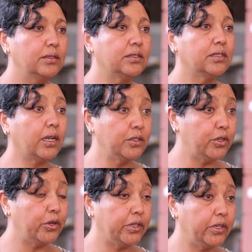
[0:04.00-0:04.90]
The
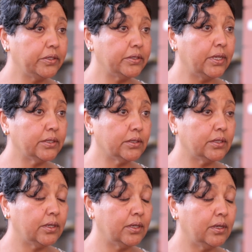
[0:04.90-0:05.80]
sanitary kit that
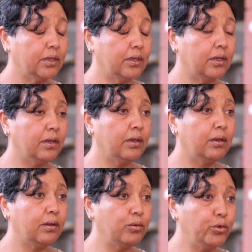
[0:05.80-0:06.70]

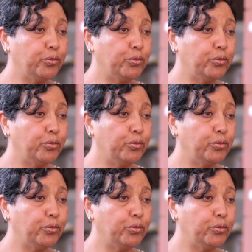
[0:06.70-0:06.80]
we